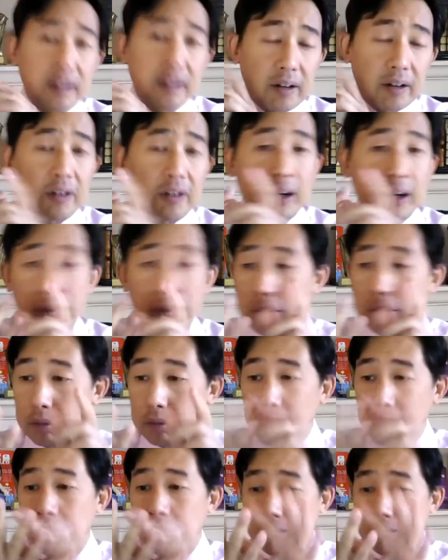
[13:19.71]
All right,
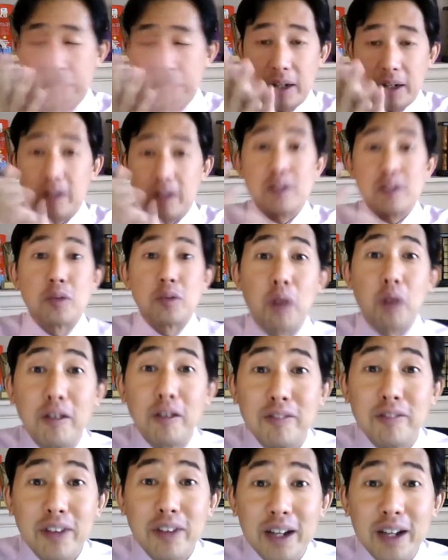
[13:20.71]
there's a
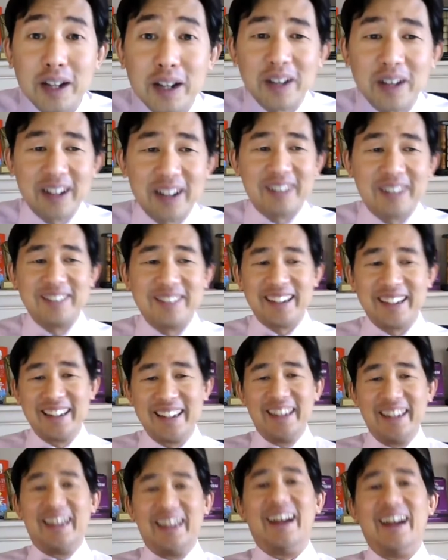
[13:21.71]
wrong finger going up
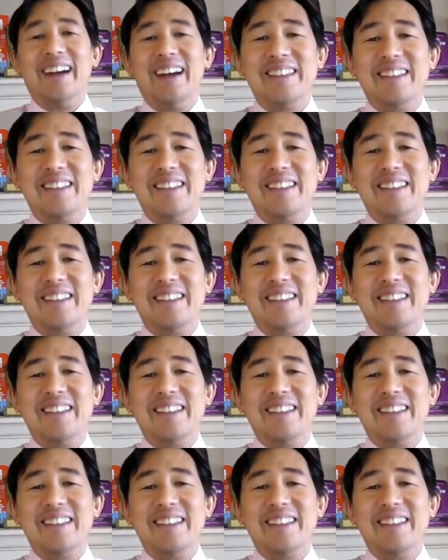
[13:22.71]
there.